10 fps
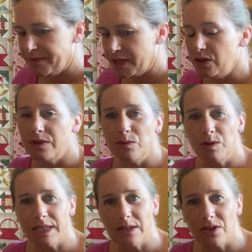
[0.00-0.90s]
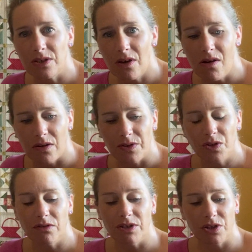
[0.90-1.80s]
and then we're down to start.
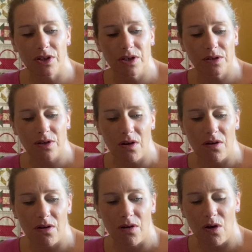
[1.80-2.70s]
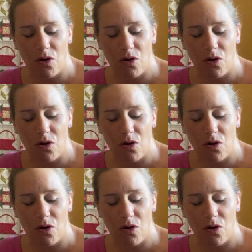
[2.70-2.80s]
Sorry, so those are